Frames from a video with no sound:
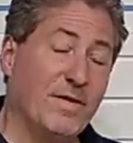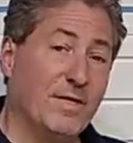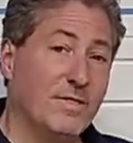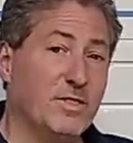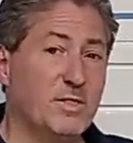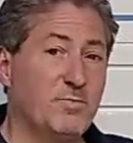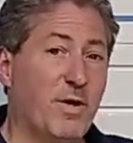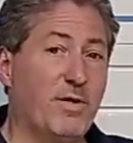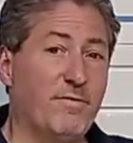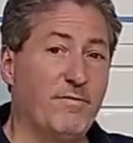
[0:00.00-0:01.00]
this is
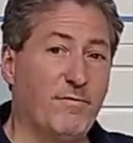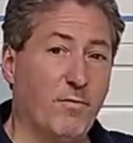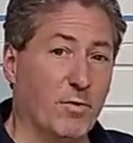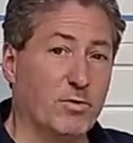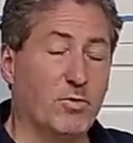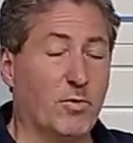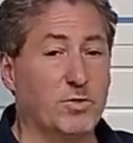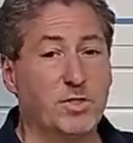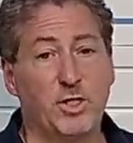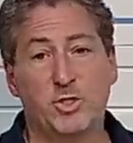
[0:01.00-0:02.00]
my Ford Charge
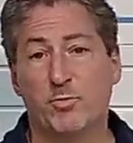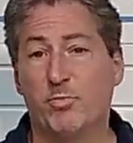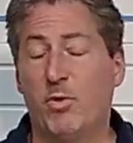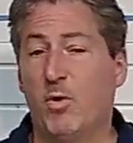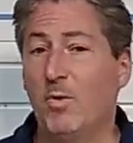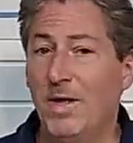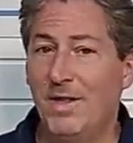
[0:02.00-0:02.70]
Station Pro.